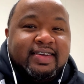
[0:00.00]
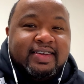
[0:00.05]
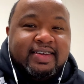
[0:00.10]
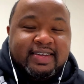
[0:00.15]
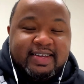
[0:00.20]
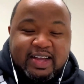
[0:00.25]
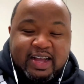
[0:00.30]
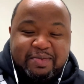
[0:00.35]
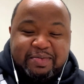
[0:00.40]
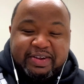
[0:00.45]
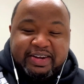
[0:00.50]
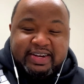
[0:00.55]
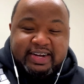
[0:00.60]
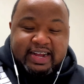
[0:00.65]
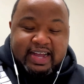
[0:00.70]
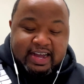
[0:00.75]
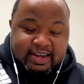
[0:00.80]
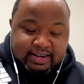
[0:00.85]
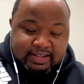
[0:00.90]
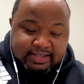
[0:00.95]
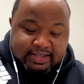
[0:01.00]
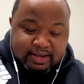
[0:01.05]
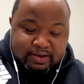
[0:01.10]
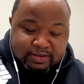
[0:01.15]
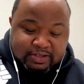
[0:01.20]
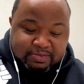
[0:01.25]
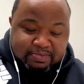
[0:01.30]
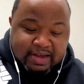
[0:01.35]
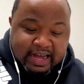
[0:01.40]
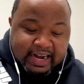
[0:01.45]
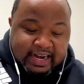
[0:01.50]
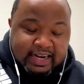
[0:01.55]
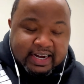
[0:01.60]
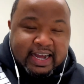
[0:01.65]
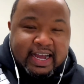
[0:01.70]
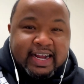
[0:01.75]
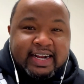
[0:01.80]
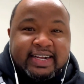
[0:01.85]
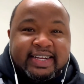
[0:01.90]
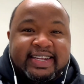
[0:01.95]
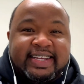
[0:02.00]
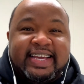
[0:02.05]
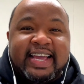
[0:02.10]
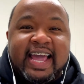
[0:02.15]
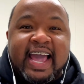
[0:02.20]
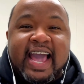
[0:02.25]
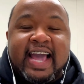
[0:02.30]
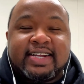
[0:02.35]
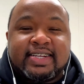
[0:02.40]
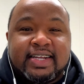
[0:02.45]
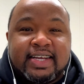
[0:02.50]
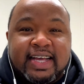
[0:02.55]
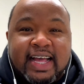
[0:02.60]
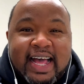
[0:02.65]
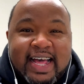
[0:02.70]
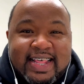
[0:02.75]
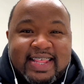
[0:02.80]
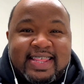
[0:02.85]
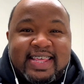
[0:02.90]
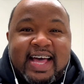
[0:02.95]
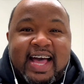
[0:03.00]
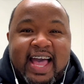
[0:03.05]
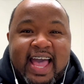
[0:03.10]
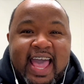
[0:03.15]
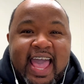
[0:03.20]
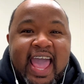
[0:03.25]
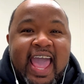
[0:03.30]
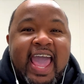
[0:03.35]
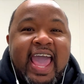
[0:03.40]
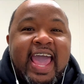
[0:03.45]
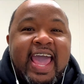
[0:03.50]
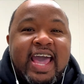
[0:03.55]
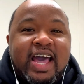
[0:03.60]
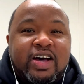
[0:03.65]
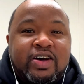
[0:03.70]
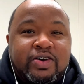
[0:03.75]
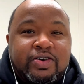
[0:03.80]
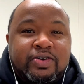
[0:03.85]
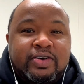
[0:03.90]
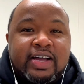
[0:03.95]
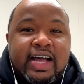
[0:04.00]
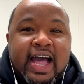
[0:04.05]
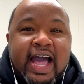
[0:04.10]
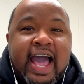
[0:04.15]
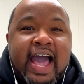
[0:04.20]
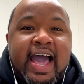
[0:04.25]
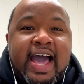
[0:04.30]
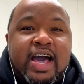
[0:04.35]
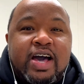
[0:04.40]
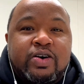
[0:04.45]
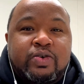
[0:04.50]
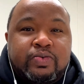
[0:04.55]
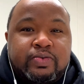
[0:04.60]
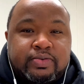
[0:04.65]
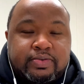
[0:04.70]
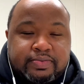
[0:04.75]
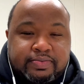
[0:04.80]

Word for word: yeah, how many of y'all done told somebody that? Get the hell out.